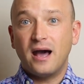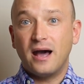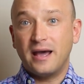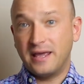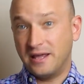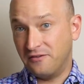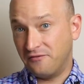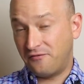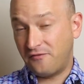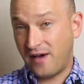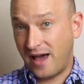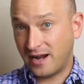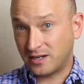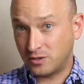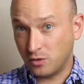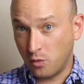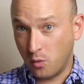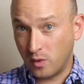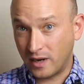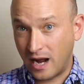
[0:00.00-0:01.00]
In
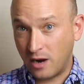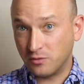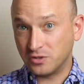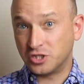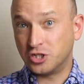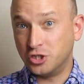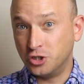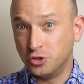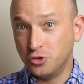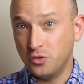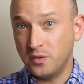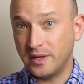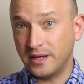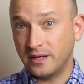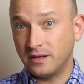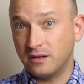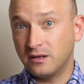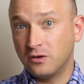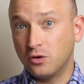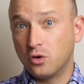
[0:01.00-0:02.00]
fact, when I was
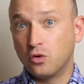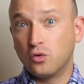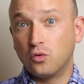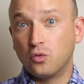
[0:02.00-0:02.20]
doing